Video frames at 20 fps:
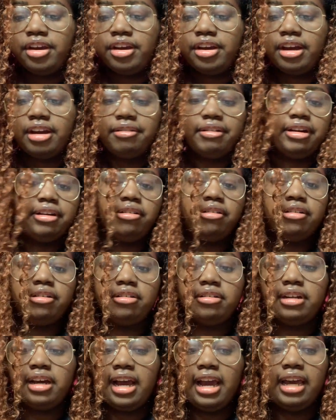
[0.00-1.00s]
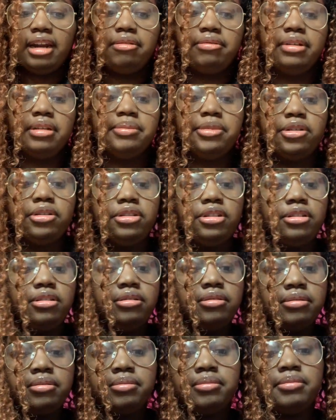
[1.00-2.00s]
Alright, going on item number
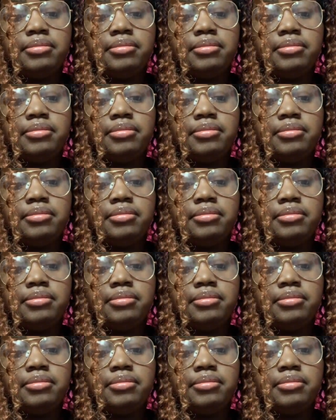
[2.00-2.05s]
2.